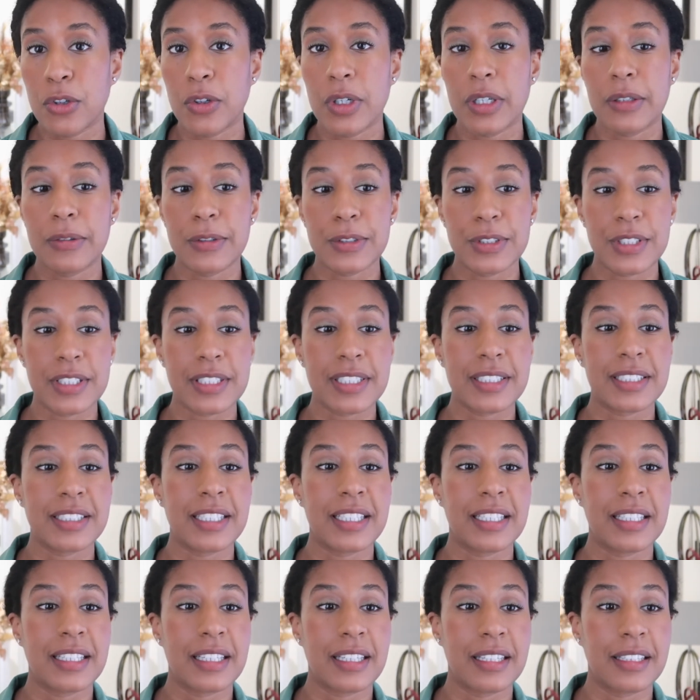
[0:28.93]
I was just
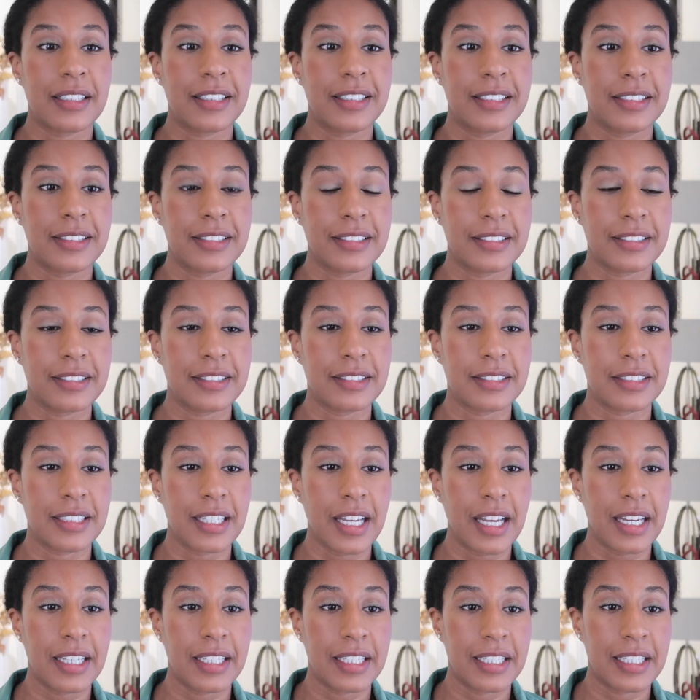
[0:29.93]
thinking,
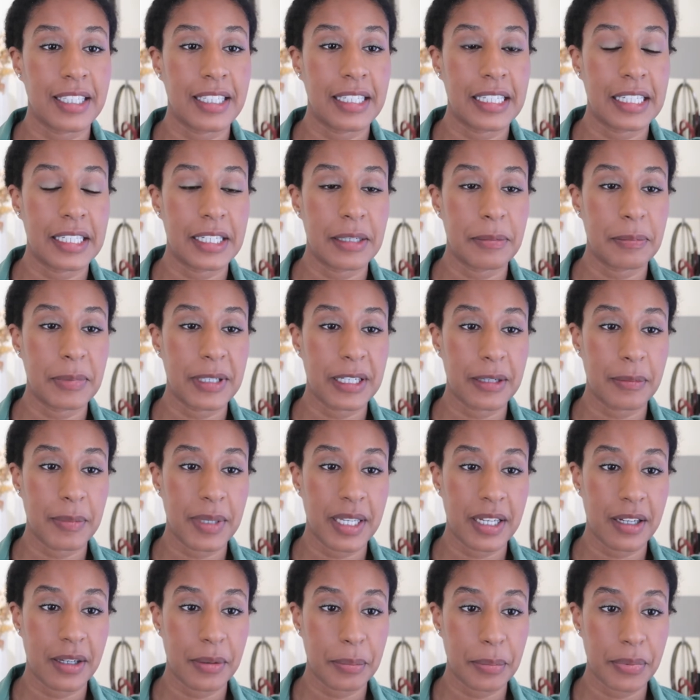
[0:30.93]
I really need a
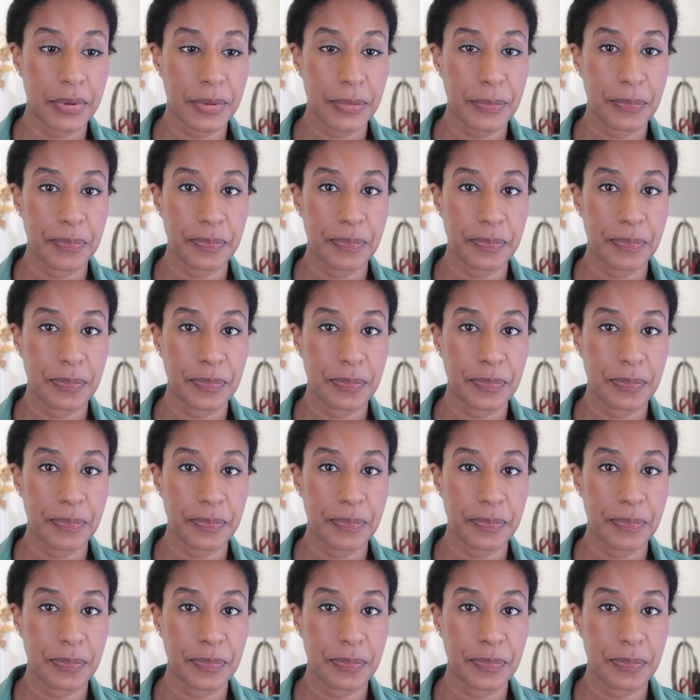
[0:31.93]
pick-me-up.